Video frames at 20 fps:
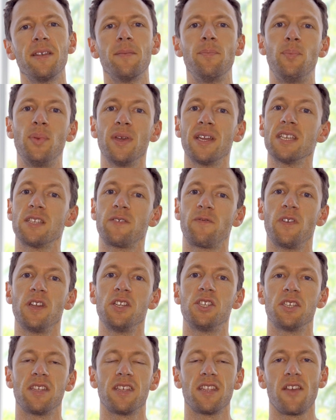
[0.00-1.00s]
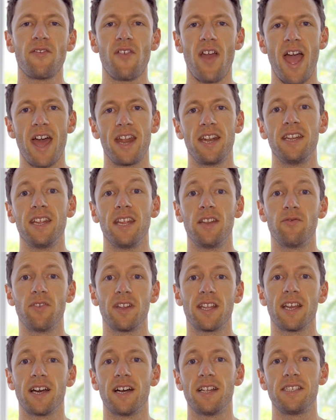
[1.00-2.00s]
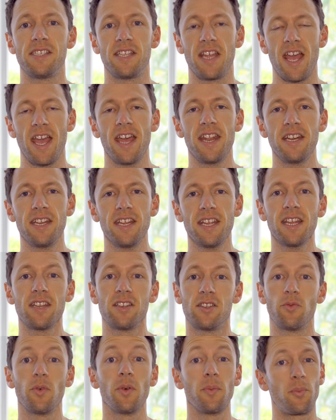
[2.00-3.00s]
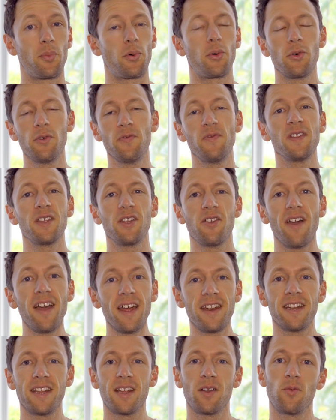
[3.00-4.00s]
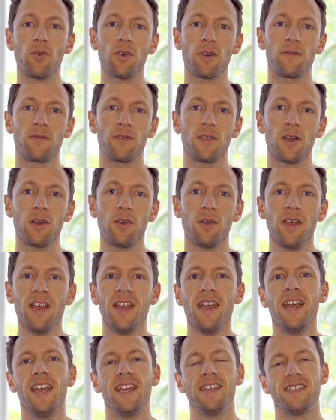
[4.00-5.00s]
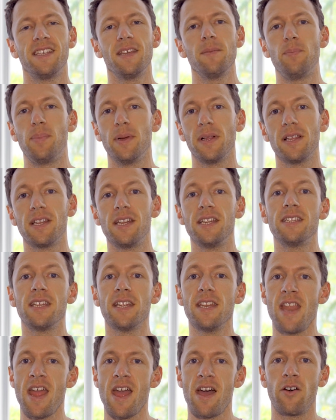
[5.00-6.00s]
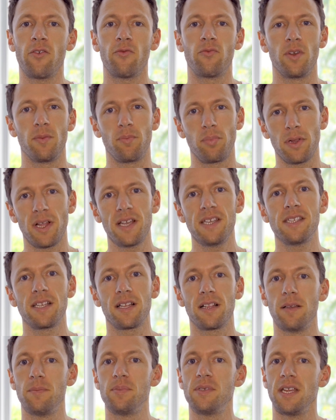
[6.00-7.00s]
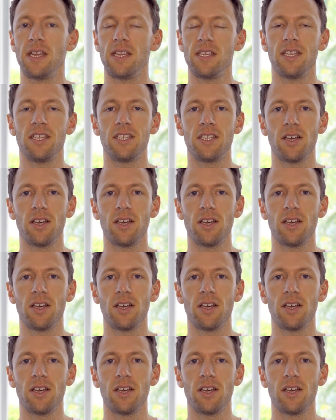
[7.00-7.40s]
the biggest feature that they've added in regards to editing and to improving your editing workflow is the ability to now replace clips in your